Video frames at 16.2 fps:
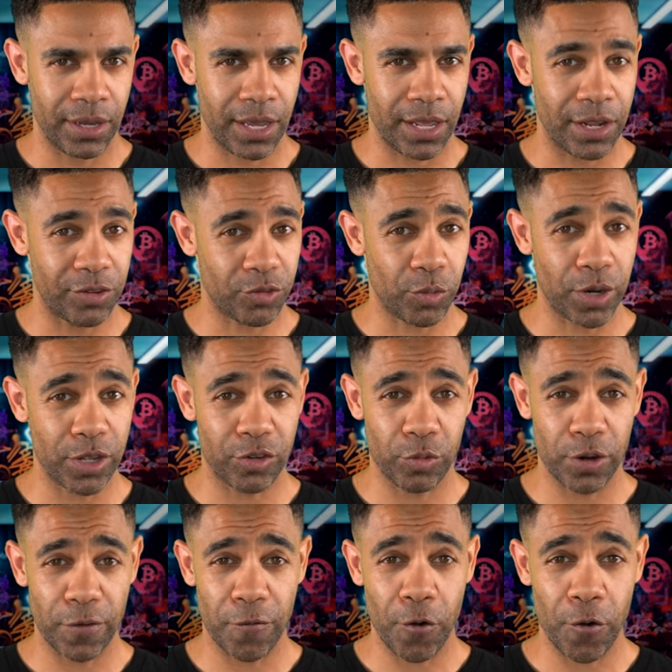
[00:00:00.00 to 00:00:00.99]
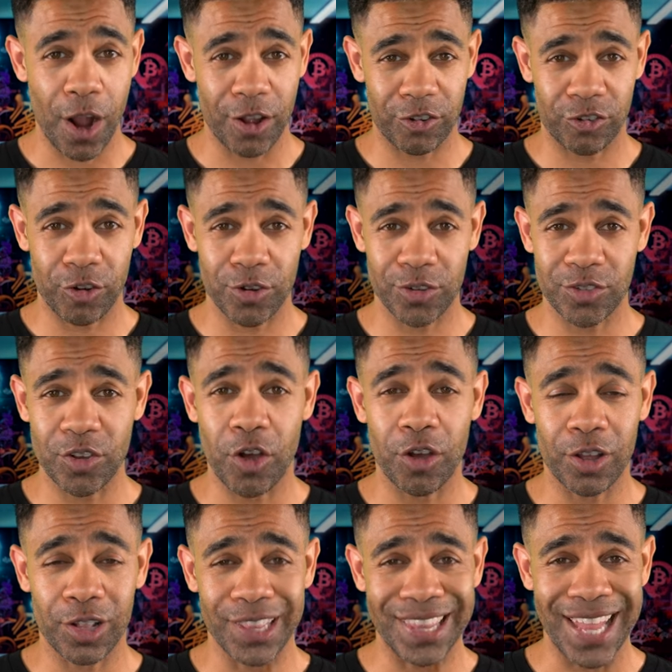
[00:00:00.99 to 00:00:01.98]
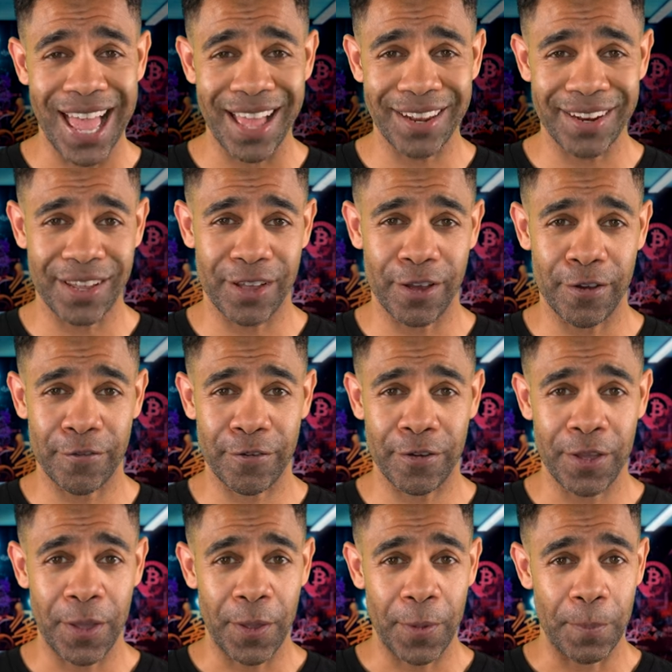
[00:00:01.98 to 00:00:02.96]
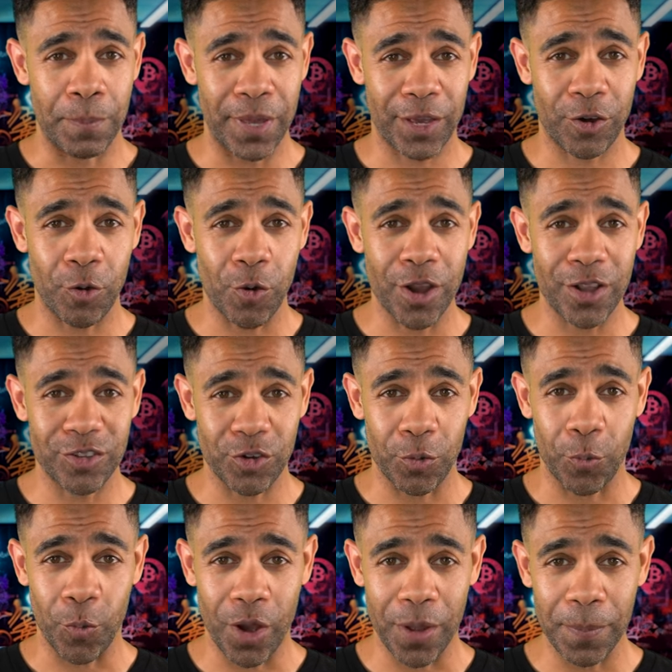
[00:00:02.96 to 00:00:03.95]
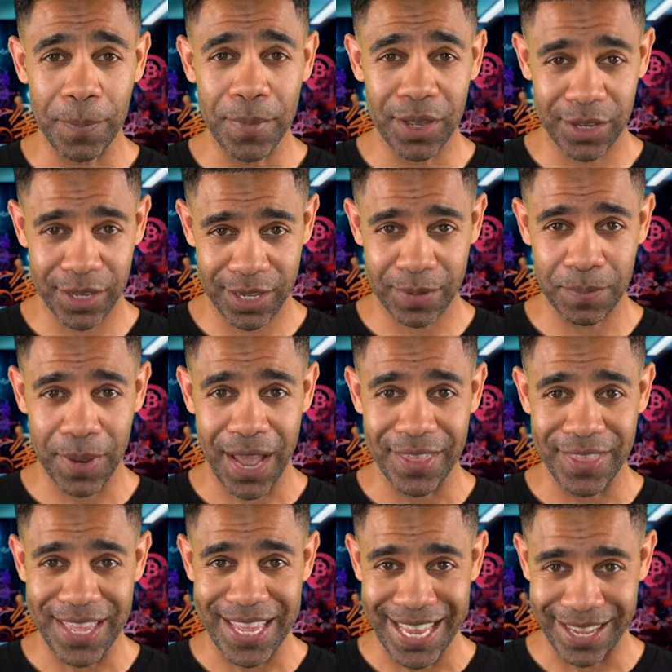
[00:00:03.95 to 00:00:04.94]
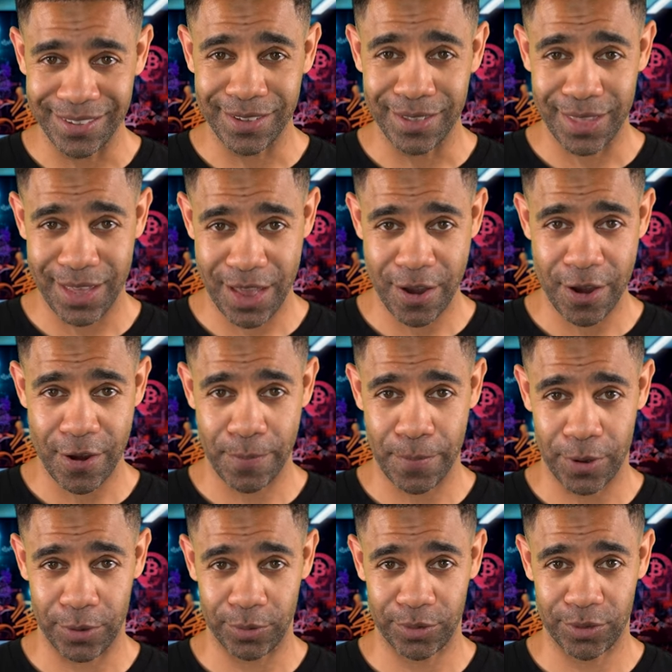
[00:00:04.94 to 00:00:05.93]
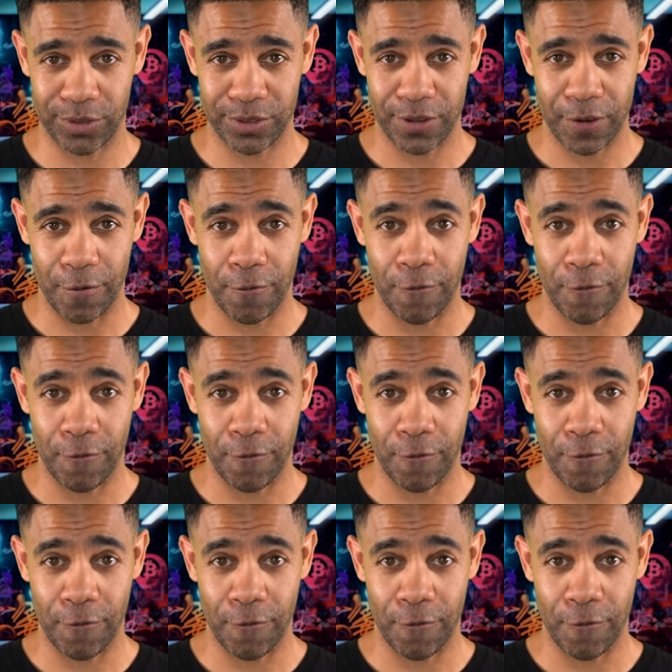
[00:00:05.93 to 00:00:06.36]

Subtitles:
And in 2024, I sure saw a lot of Bitcoin to 1 million by the end of the year posts.